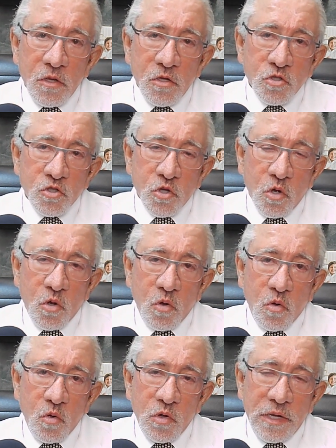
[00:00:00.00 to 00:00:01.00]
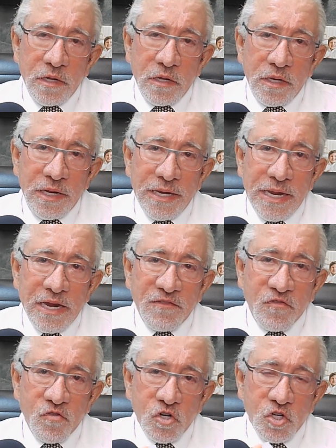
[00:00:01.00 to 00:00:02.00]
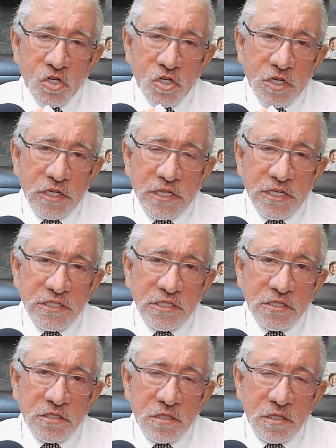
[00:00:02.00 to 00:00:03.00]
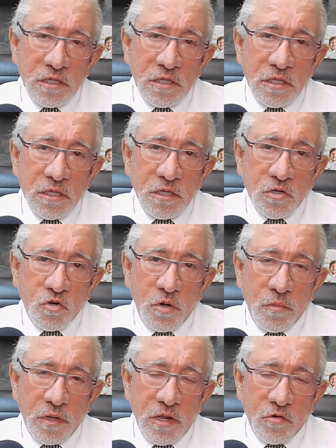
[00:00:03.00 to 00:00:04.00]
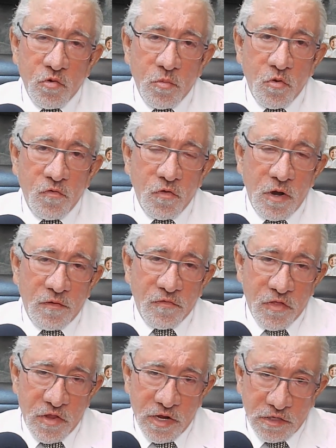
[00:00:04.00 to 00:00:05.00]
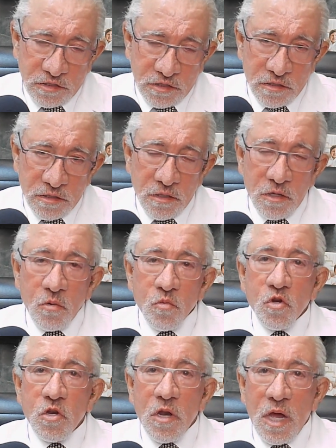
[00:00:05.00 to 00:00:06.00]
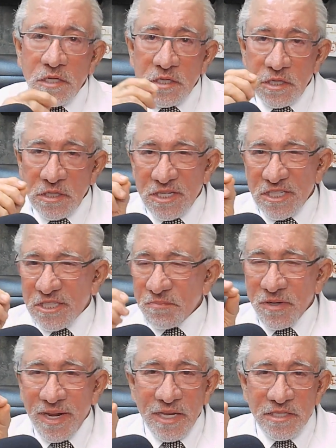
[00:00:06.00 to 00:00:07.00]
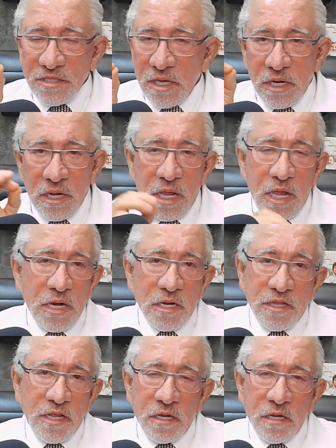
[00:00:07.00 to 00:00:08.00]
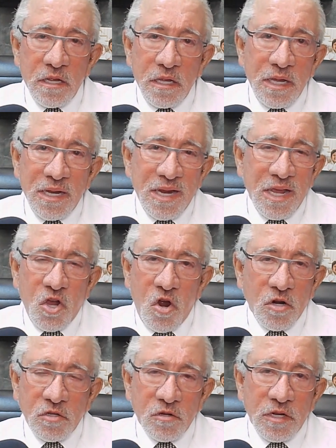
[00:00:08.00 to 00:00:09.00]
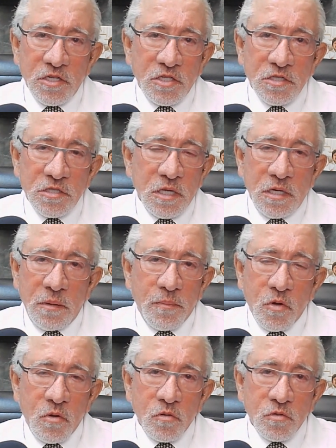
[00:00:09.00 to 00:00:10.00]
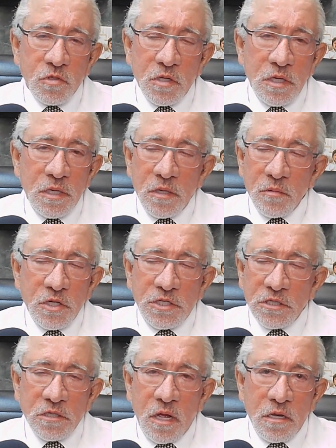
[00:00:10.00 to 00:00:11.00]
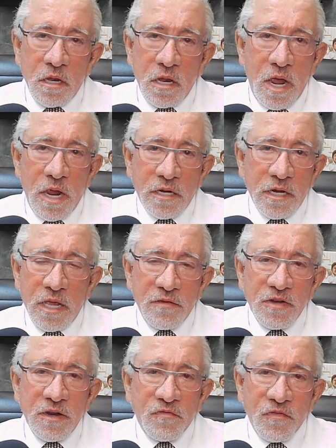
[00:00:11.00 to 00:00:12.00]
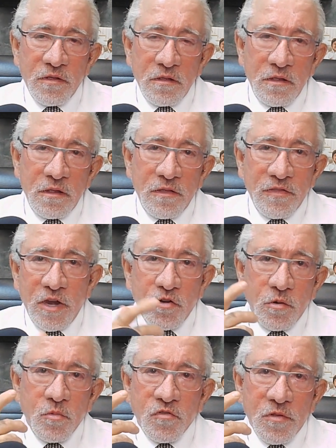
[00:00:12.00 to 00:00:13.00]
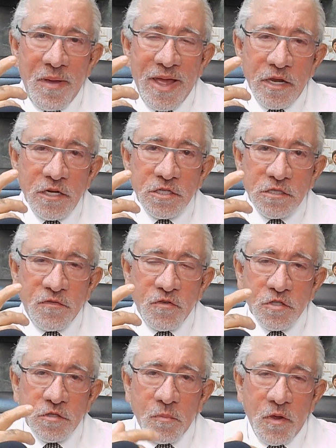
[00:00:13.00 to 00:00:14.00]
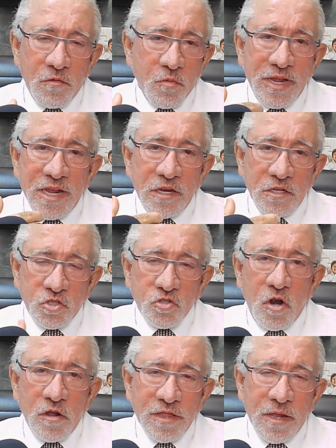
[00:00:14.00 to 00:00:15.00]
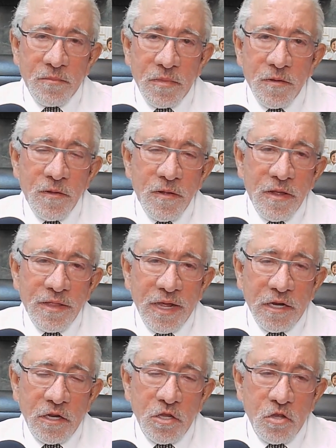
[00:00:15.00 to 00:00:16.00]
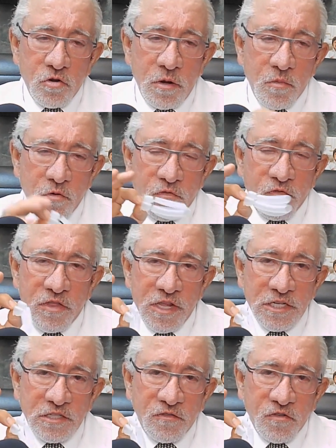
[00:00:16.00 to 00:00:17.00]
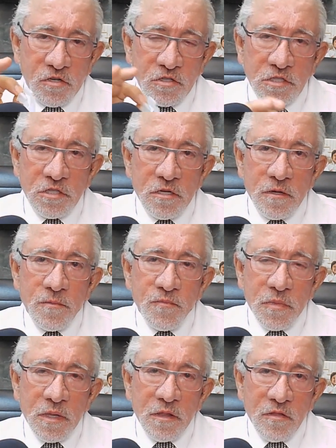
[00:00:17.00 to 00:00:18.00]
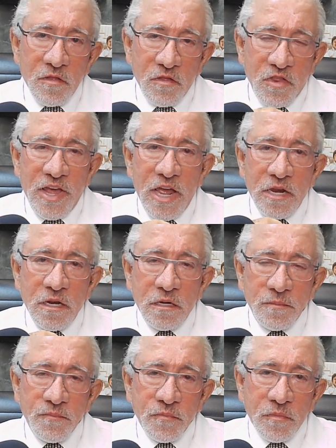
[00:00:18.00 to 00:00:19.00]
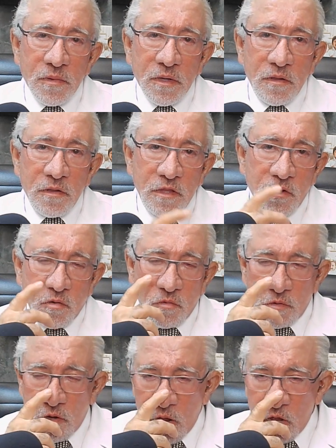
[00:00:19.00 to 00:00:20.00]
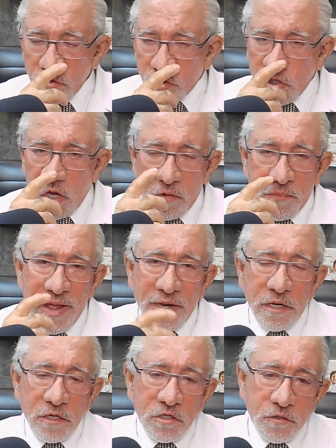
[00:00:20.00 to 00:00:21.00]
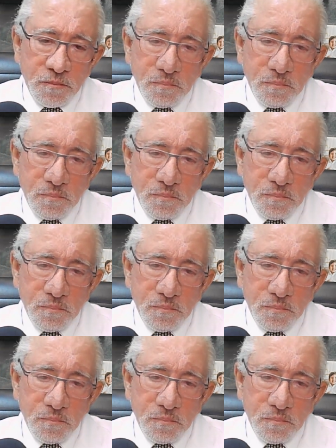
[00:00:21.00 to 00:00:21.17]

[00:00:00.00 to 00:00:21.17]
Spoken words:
So inadvertently, the removal of this would not displace anything, any cartilages, any bones, which is unlikely, even if they remove the bandages first. But we instruct them that you remove this first, then the outside bandage.